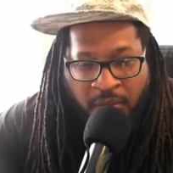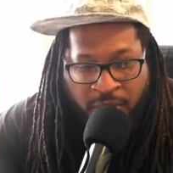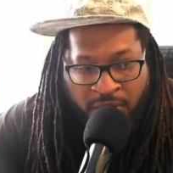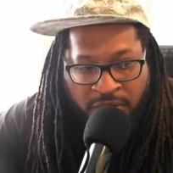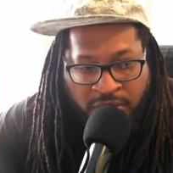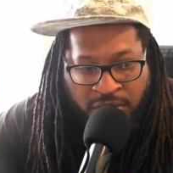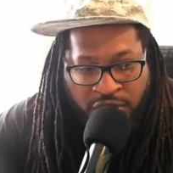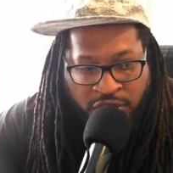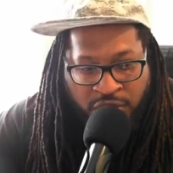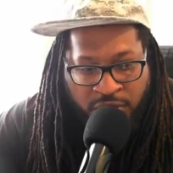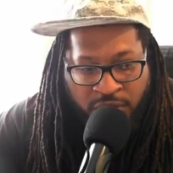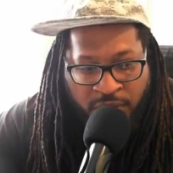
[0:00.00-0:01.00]
going to
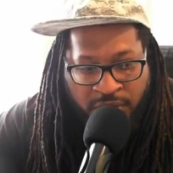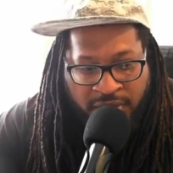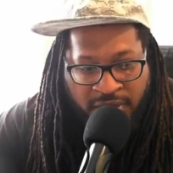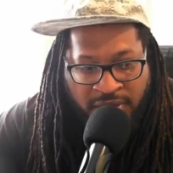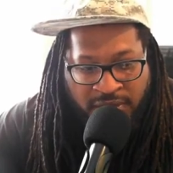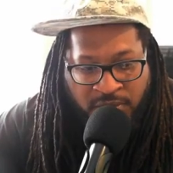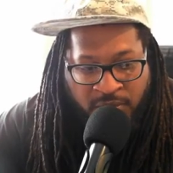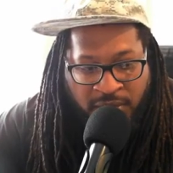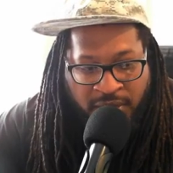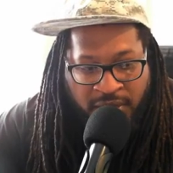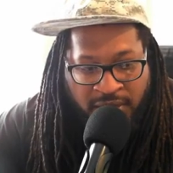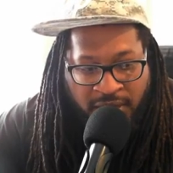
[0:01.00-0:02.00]
do this
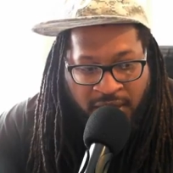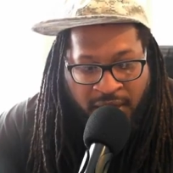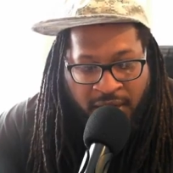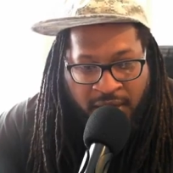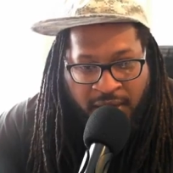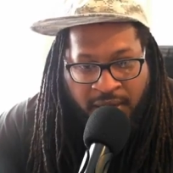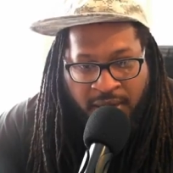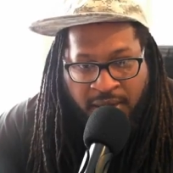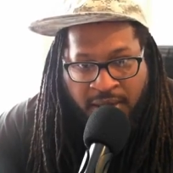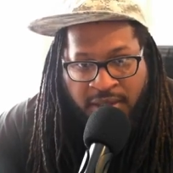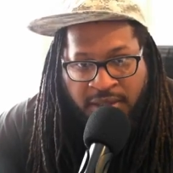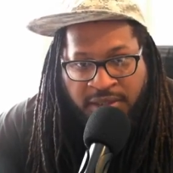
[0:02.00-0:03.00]
with
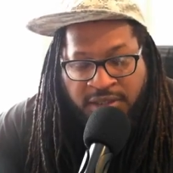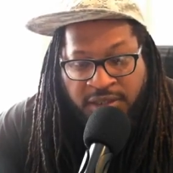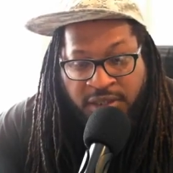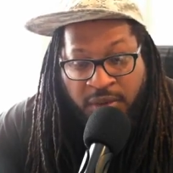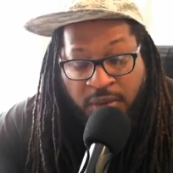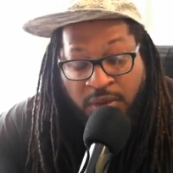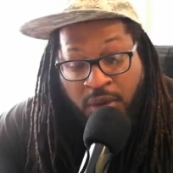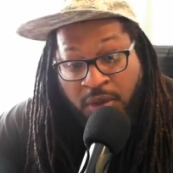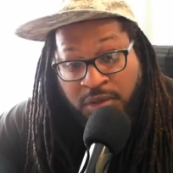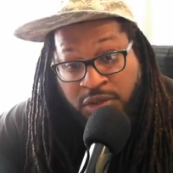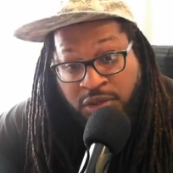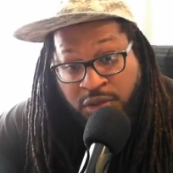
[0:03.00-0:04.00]
a skill
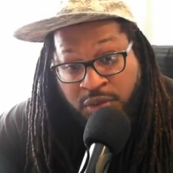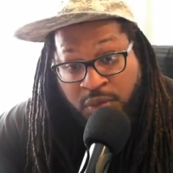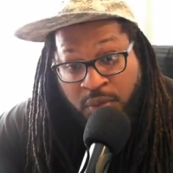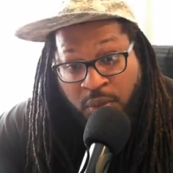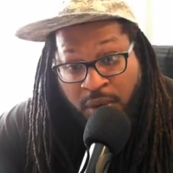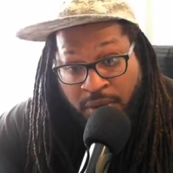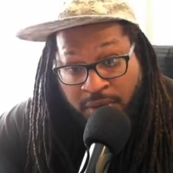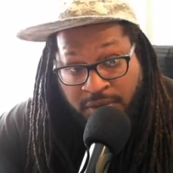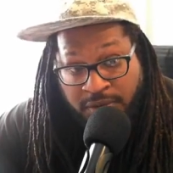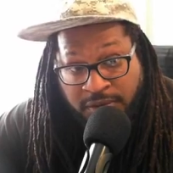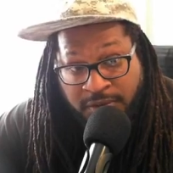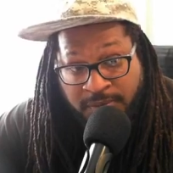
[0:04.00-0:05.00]
called 2
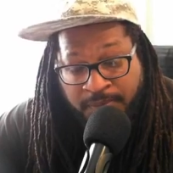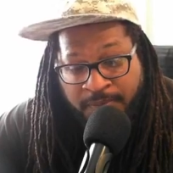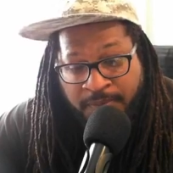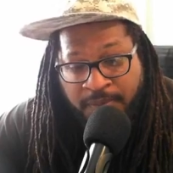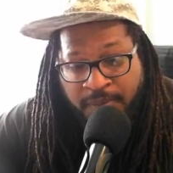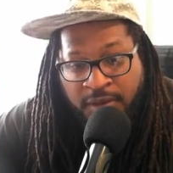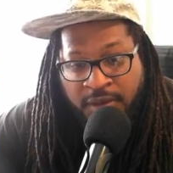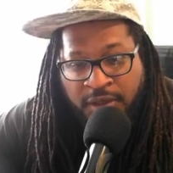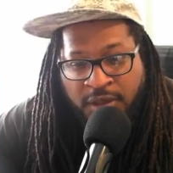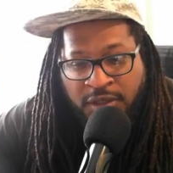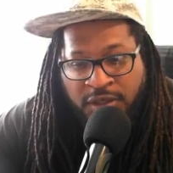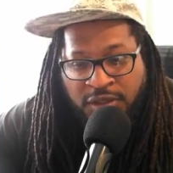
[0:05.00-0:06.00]
words.
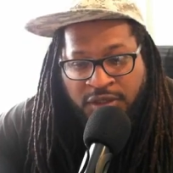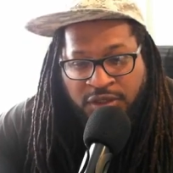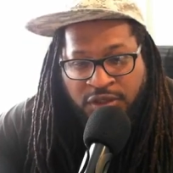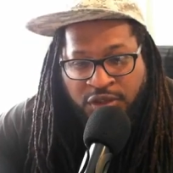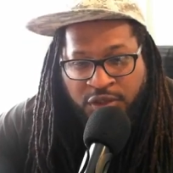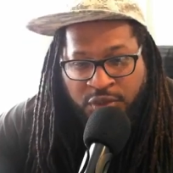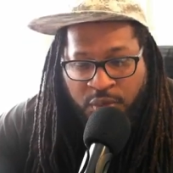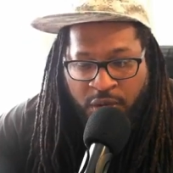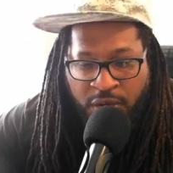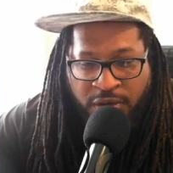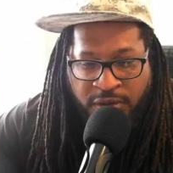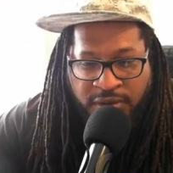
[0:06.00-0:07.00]
2
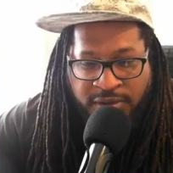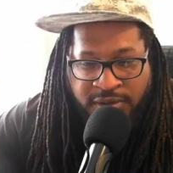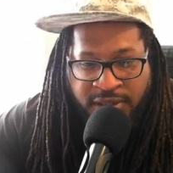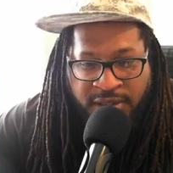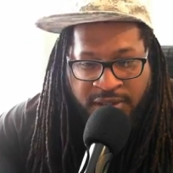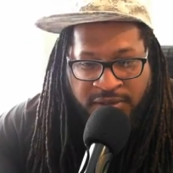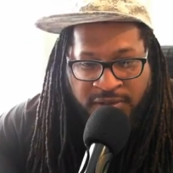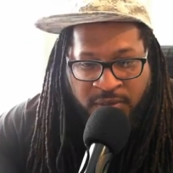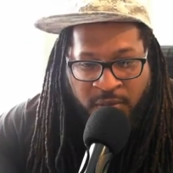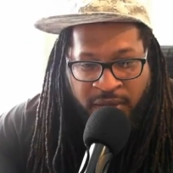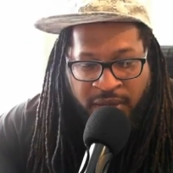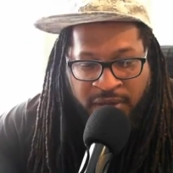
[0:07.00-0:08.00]
words
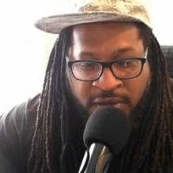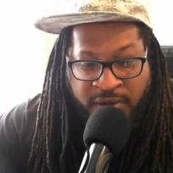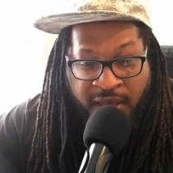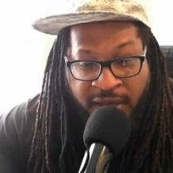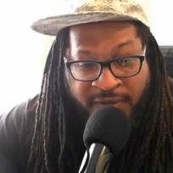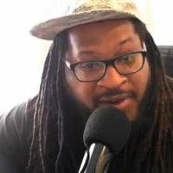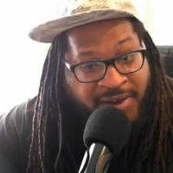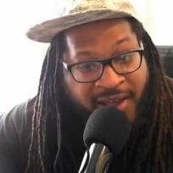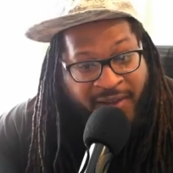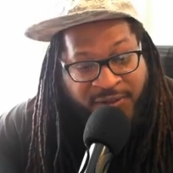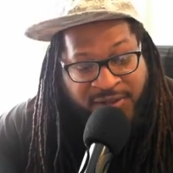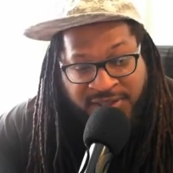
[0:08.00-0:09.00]
is when you have a
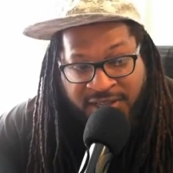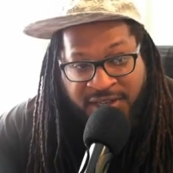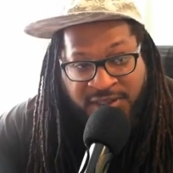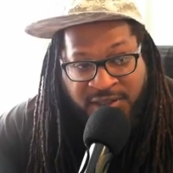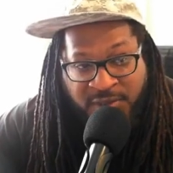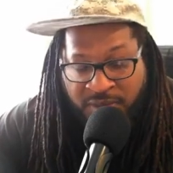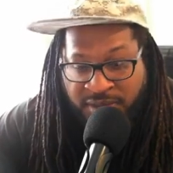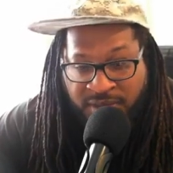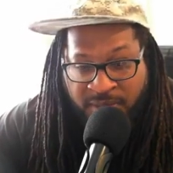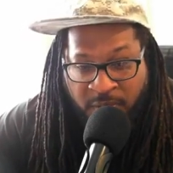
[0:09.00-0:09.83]
conversation with